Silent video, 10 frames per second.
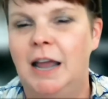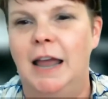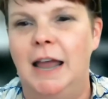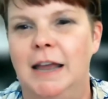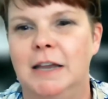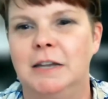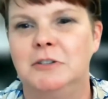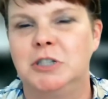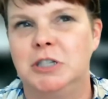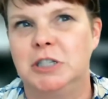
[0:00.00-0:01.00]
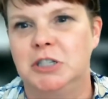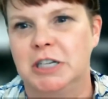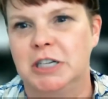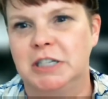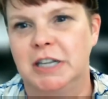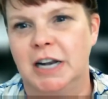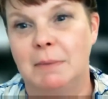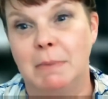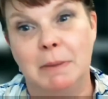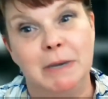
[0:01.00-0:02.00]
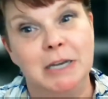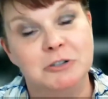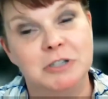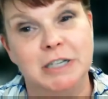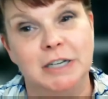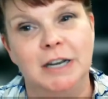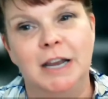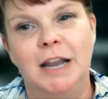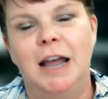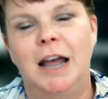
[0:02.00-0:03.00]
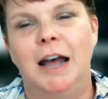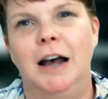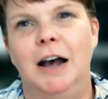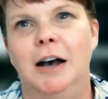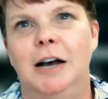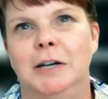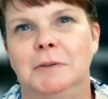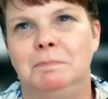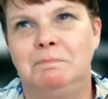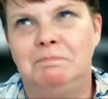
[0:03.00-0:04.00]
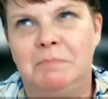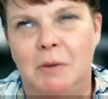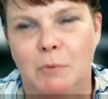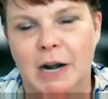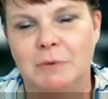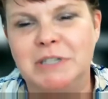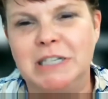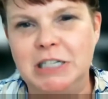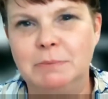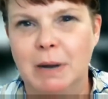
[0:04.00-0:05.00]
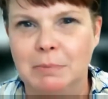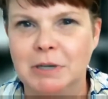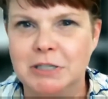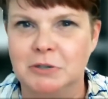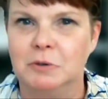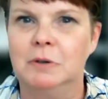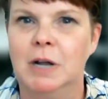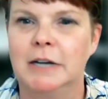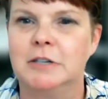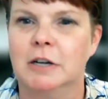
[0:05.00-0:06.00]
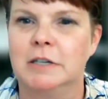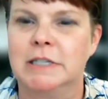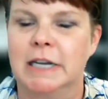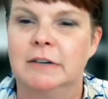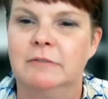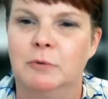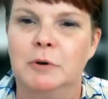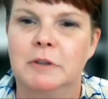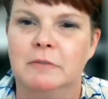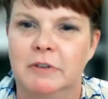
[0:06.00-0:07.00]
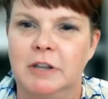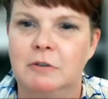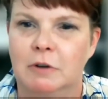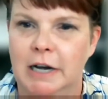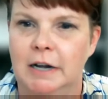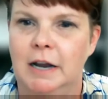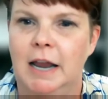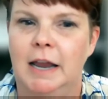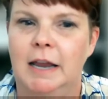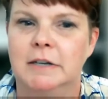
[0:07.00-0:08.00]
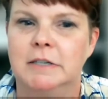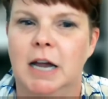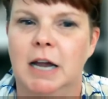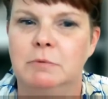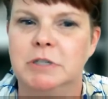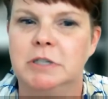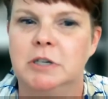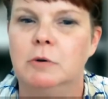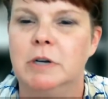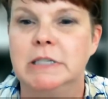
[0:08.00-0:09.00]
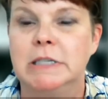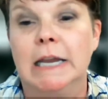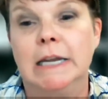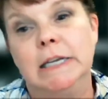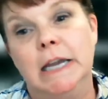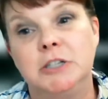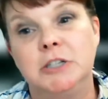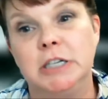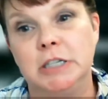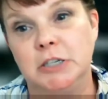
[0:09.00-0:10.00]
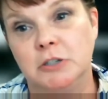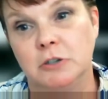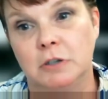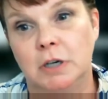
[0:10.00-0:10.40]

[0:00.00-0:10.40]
and she suggested that I might be interested. When I was teaching public school, I taught 2nd, 4th, and 5th grade, and I was known as the ADHD teacher.